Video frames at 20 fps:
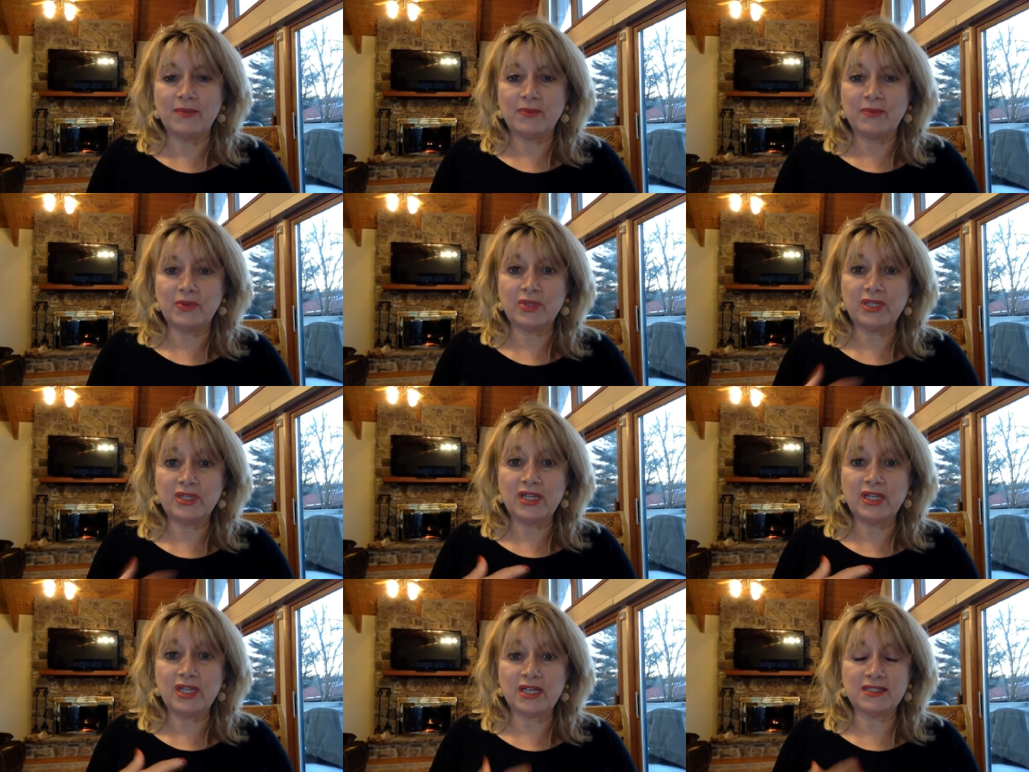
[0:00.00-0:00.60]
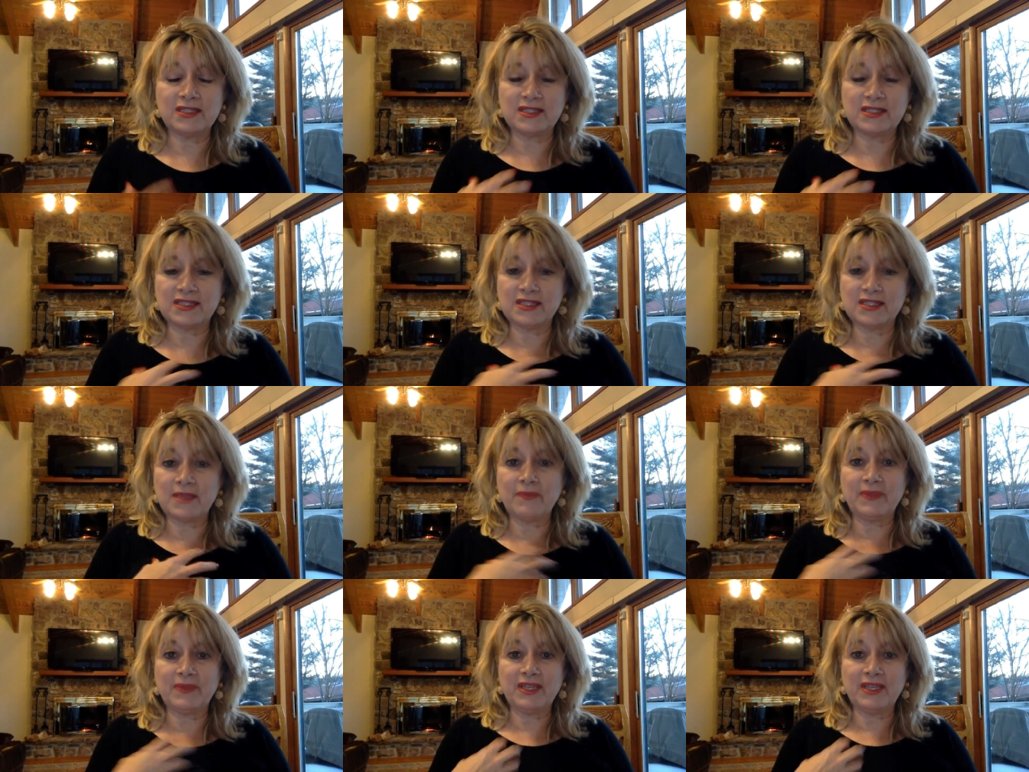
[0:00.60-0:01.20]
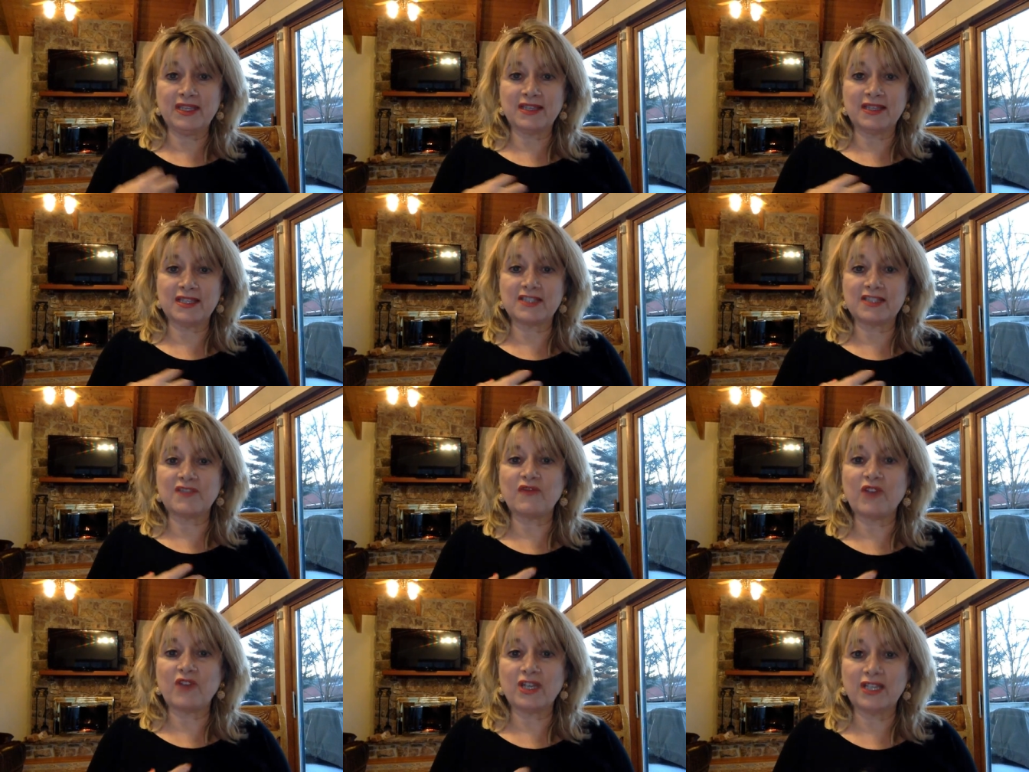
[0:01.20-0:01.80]
Put it on something
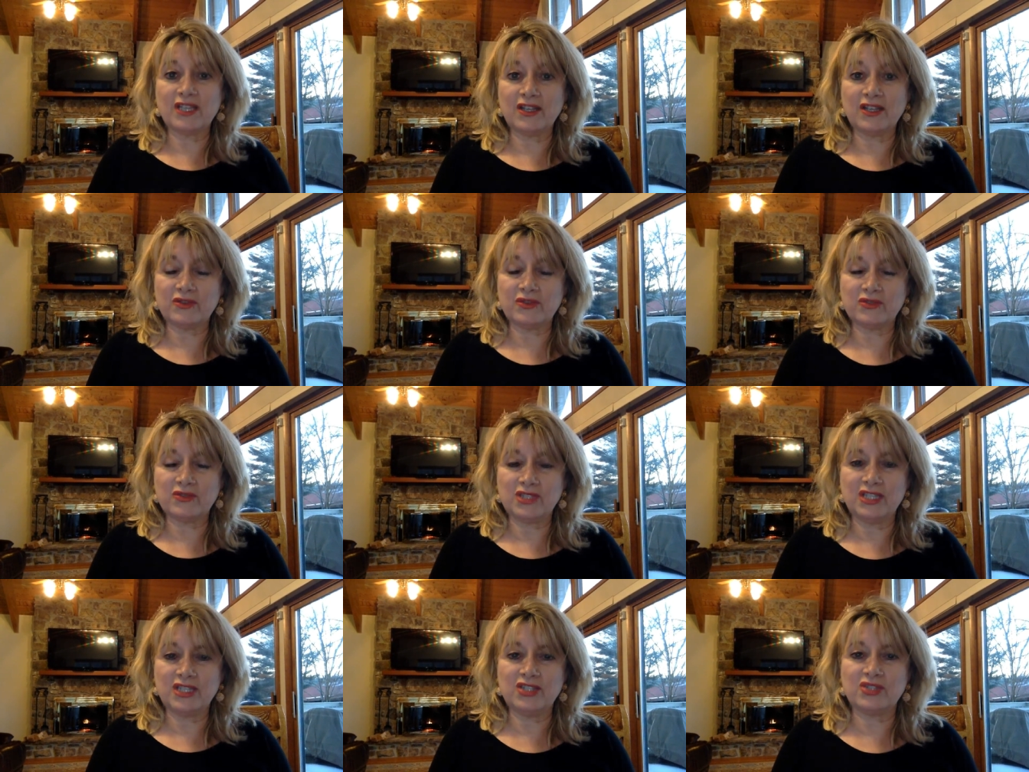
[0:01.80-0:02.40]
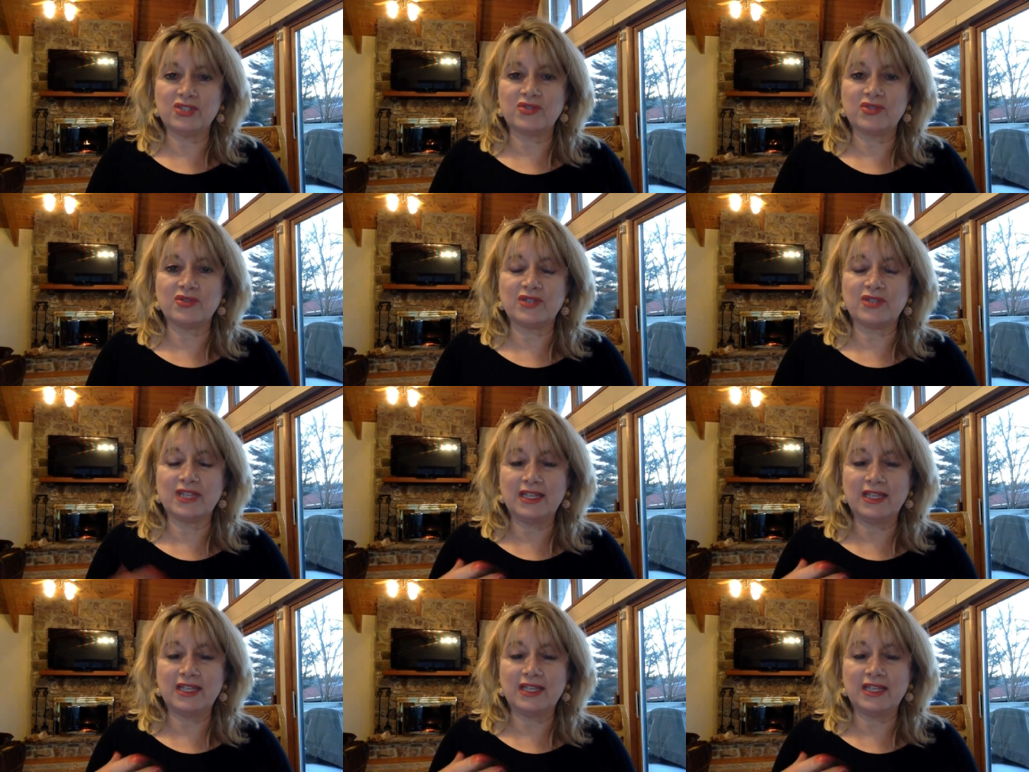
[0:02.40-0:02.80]
that's funny on their t-shirt.